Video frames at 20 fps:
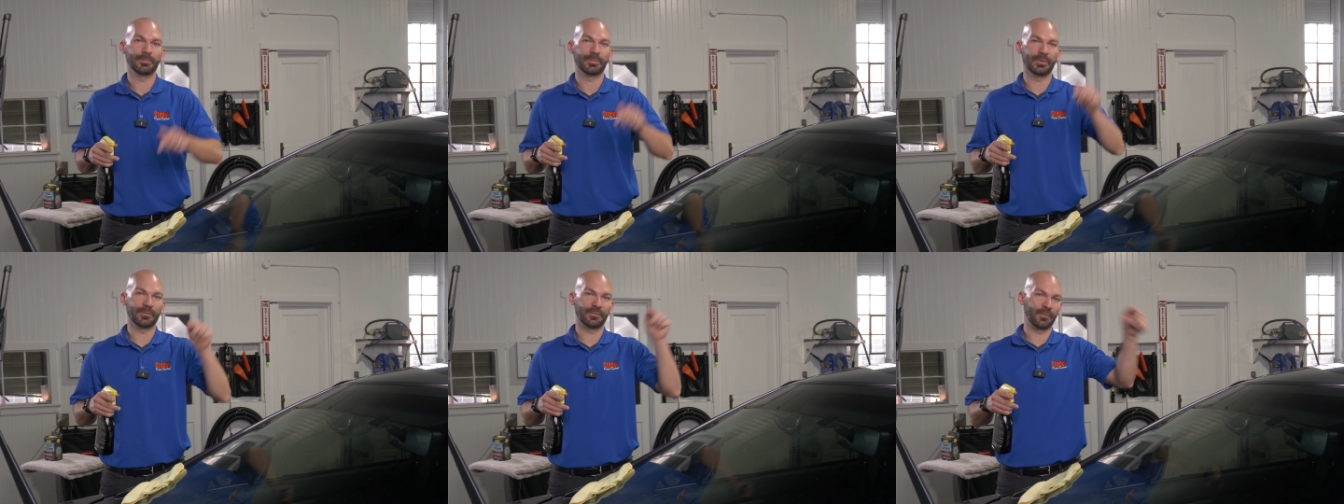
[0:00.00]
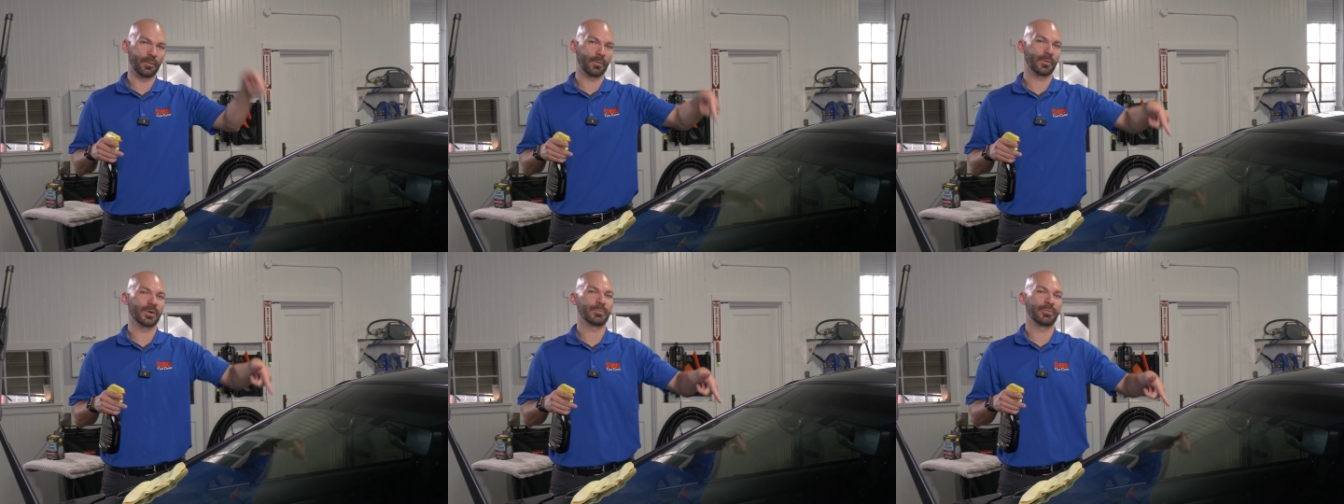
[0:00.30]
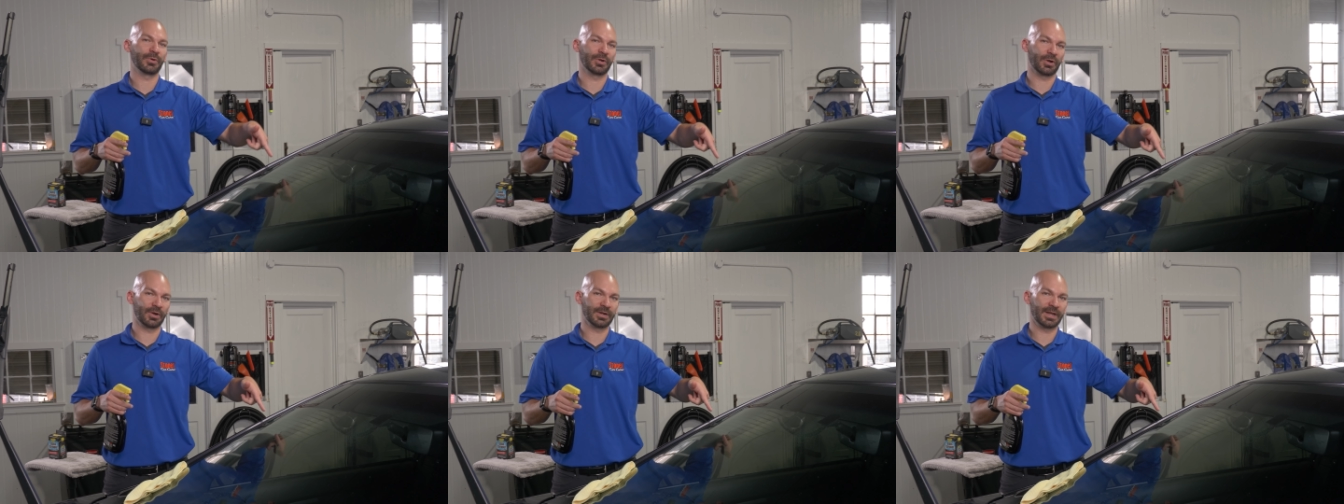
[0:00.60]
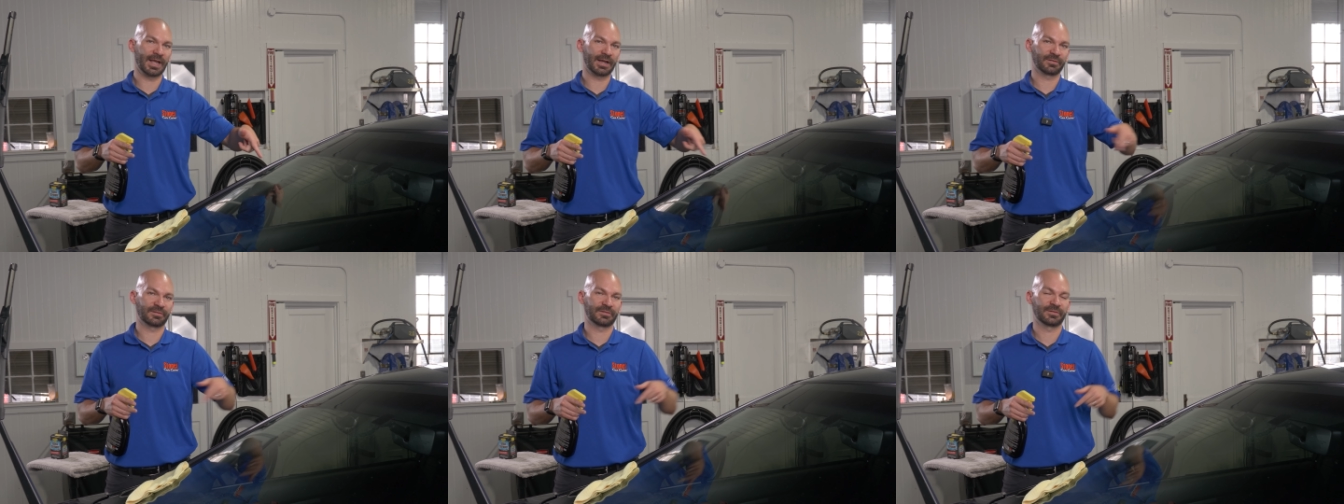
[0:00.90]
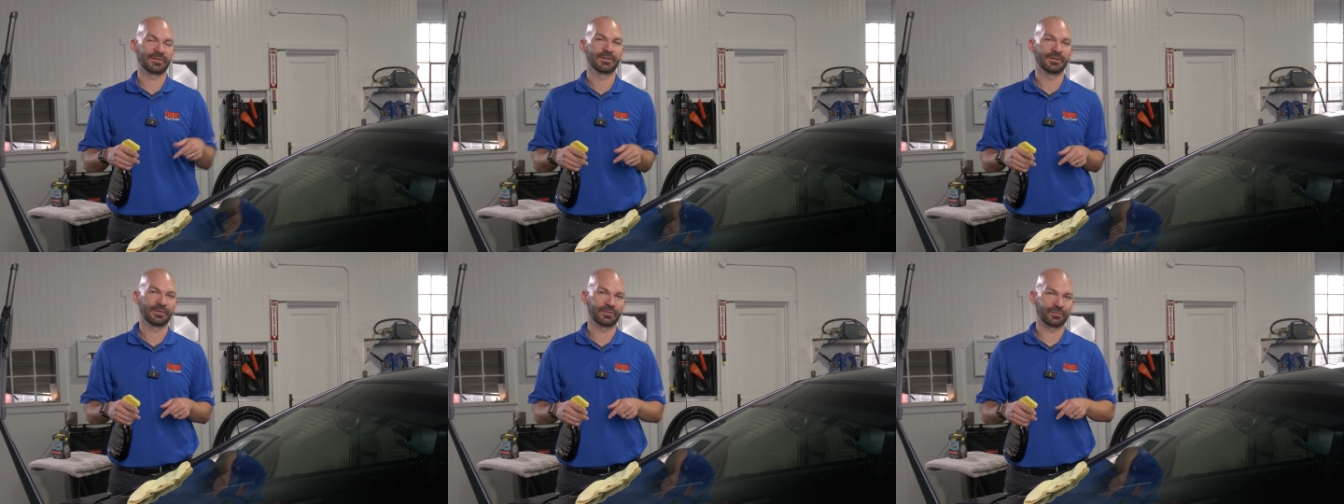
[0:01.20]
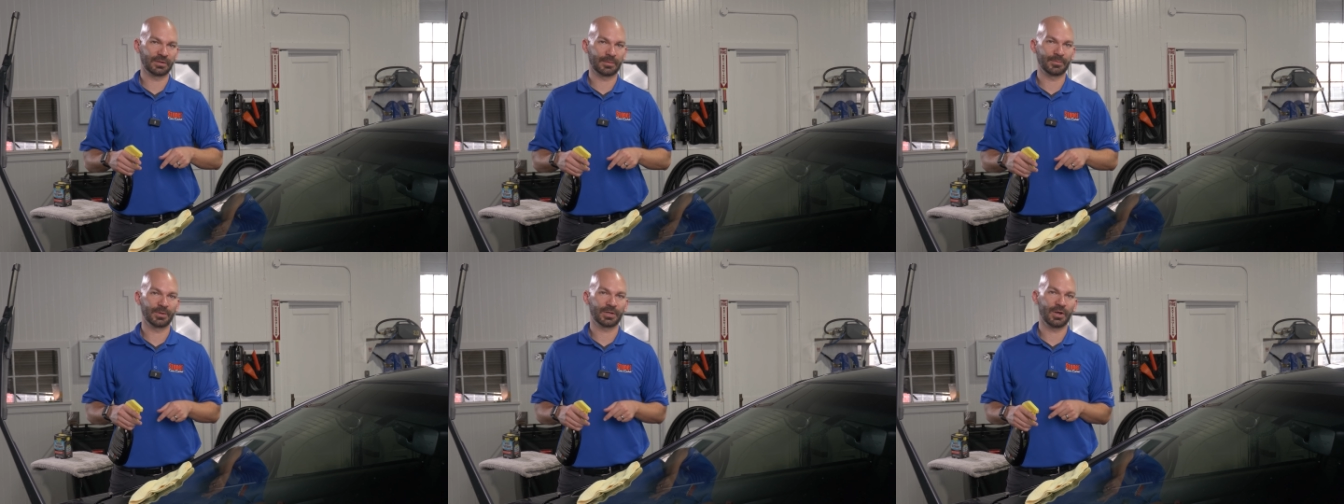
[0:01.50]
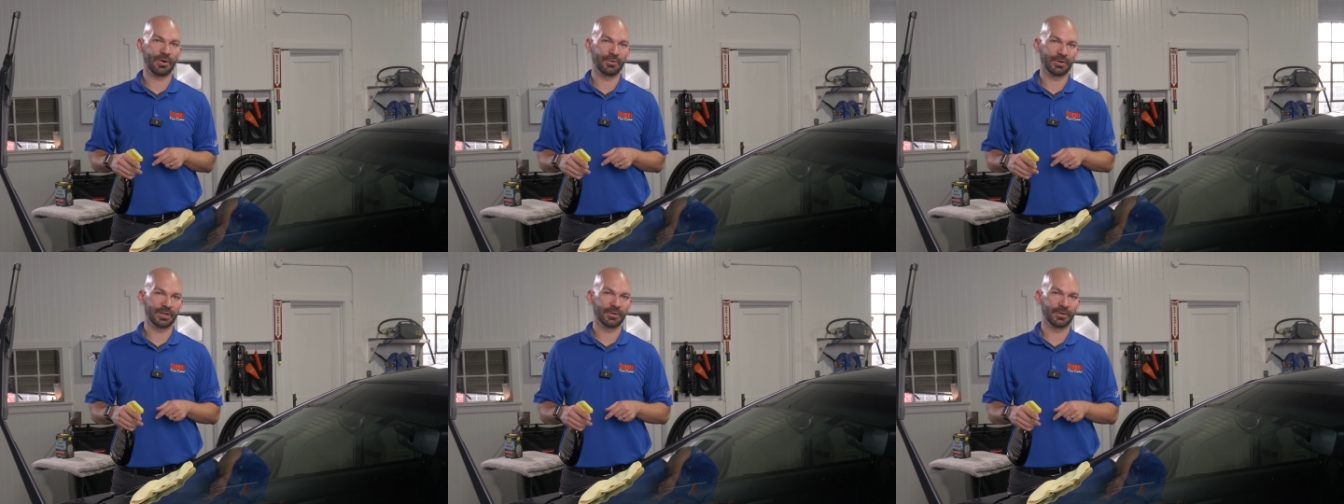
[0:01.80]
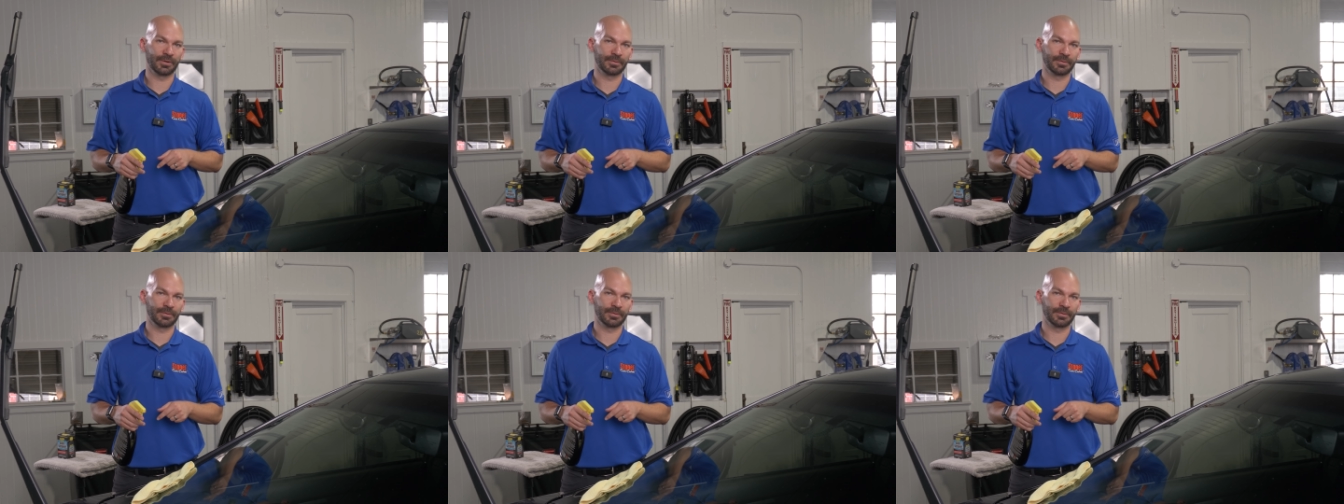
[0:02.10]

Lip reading: before we put our next ceramic coating